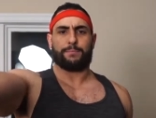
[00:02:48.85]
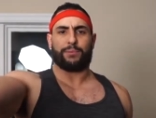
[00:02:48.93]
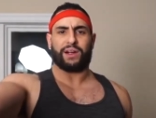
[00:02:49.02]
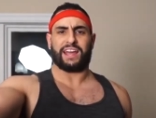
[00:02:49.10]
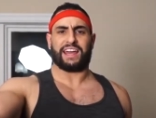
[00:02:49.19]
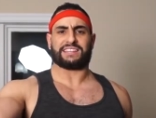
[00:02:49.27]

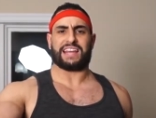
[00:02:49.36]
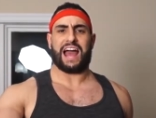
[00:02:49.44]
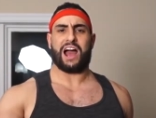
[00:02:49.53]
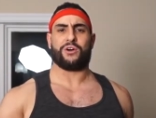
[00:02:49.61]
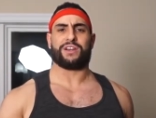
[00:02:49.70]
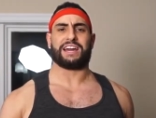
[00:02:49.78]
Bring it
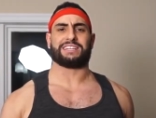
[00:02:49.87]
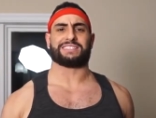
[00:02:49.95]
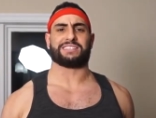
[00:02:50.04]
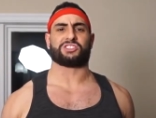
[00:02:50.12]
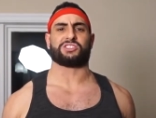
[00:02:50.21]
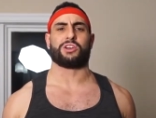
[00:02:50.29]
down nice
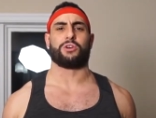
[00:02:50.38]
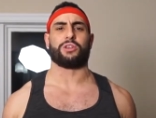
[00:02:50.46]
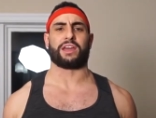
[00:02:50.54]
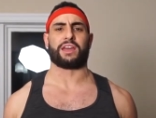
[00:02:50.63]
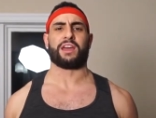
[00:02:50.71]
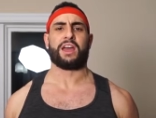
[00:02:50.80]
and
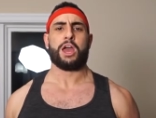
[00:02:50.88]
slowly.